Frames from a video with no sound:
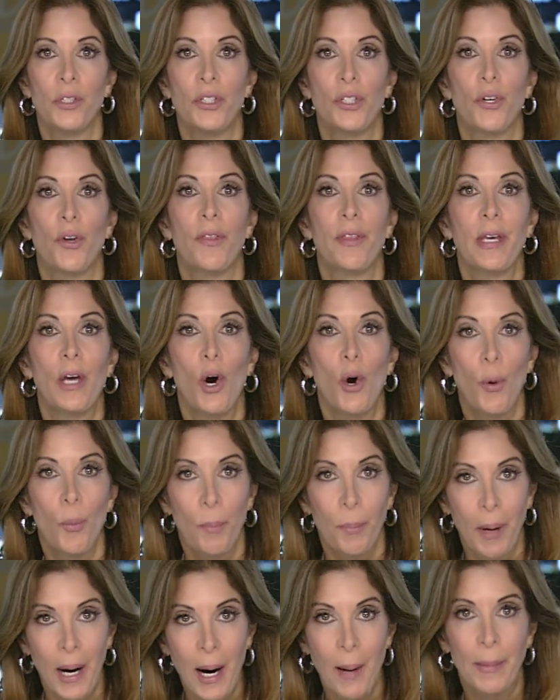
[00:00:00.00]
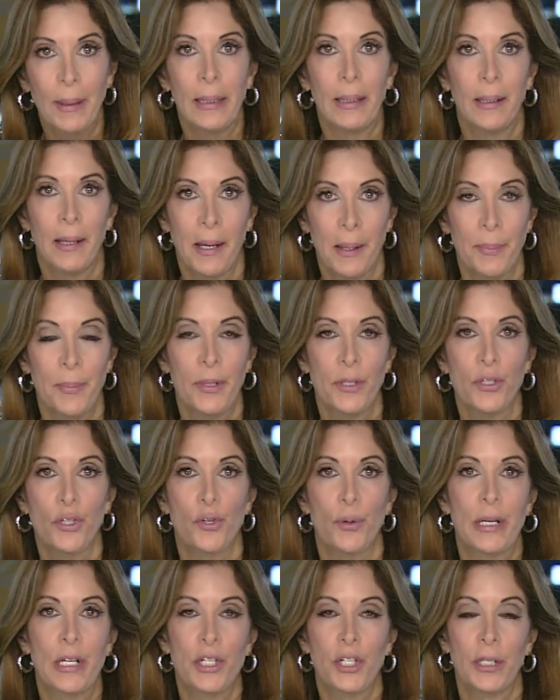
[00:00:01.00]
under the Obama
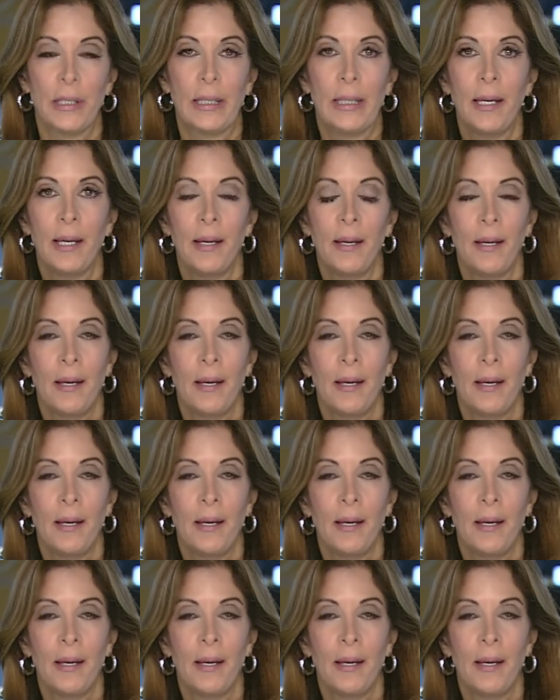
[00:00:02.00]
administration.